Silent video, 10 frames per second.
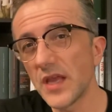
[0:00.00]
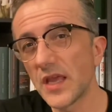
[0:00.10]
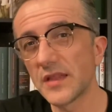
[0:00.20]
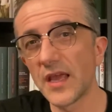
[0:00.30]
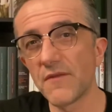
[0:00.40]

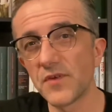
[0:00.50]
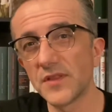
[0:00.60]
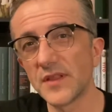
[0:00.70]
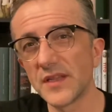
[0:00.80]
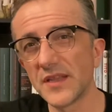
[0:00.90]
and they are
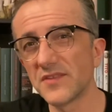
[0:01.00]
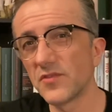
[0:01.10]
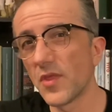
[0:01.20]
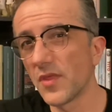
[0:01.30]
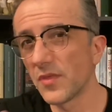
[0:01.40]
written in
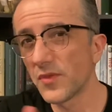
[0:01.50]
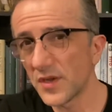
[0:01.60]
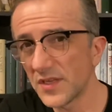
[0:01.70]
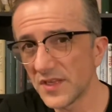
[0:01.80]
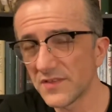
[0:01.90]

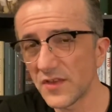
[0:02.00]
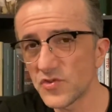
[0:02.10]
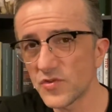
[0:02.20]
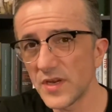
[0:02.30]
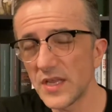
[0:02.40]
13th
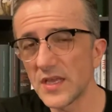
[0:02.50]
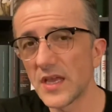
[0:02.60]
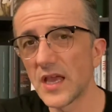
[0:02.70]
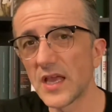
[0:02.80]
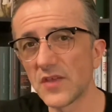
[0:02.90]
century,
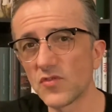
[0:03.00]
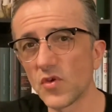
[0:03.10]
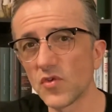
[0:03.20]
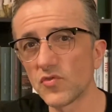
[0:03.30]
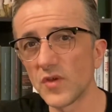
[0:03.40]

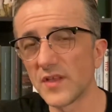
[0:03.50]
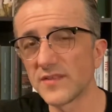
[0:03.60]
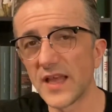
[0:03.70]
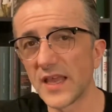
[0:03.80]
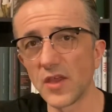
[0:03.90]
so it's
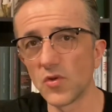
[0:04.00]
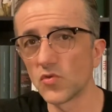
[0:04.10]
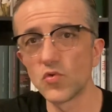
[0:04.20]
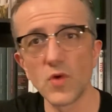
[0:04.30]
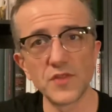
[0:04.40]
like
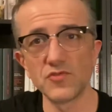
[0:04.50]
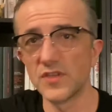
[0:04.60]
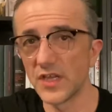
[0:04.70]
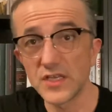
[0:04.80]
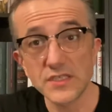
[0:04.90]
200
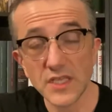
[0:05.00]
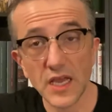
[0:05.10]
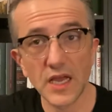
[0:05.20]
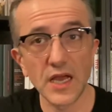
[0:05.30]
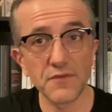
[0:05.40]
years
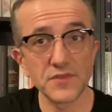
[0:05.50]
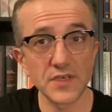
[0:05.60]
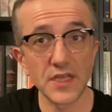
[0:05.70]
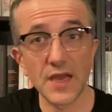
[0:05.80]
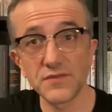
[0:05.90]
after
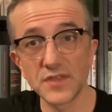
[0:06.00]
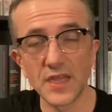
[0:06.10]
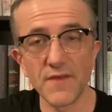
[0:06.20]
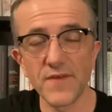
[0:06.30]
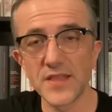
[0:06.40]
the
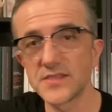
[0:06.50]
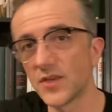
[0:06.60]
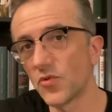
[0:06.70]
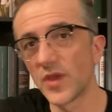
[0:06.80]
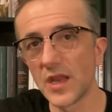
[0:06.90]
events. And
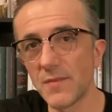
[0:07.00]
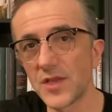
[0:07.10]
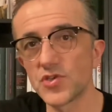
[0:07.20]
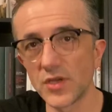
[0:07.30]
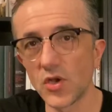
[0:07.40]
you can
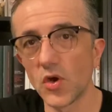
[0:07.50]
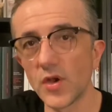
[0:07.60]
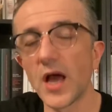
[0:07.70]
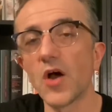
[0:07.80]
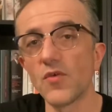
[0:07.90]
imagine
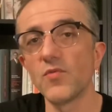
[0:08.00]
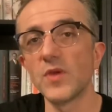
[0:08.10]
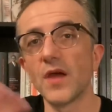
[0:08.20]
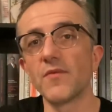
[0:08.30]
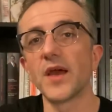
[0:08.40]
now if
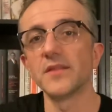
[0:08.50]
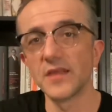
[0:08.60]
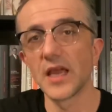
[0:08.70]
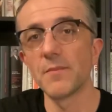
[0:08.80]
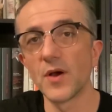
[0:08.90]
we are
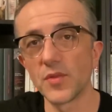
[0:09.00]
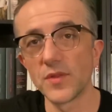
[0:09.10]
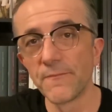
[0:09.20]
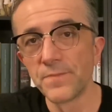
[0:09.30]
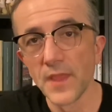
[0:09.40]
writing
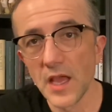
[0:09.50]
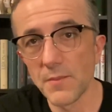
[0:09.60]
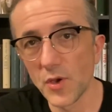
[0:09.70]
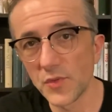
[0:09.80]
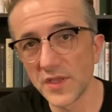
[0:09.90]
about
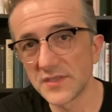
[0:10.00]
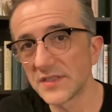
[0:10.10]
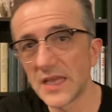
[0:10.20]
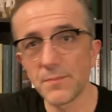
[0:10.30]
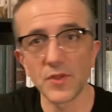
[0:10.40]
things
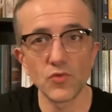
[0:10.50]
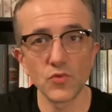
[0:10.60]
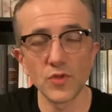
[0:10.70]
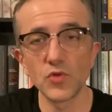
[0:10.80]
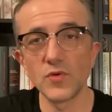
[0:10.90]
that happened
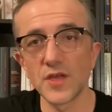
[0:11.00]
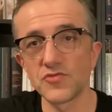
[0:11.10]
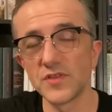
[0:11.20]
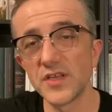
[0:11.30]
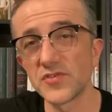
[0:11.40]

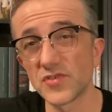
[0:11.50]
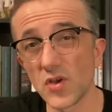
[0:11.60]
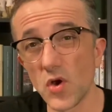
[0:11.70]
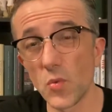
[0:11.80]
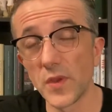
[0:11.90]
200 years
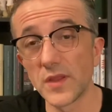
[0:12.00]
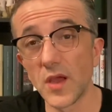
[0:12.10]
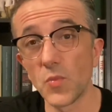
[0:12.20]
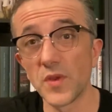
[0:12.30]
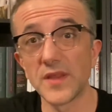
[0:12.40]
ago
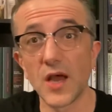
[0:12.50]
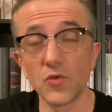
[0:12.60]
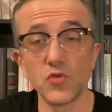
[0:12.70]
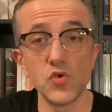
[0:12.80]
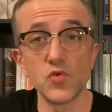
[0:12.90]

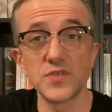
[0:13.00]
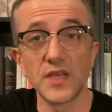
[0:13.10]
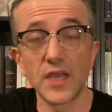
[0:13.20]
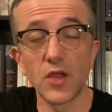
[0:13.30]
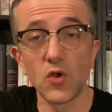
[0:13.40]
without
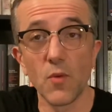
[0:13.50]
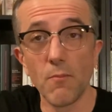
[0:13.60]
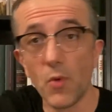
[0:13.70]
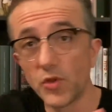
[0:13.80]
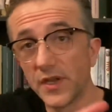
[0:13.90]
using
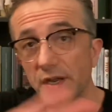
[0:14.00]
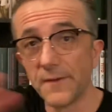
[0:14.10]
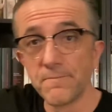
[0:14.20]
modern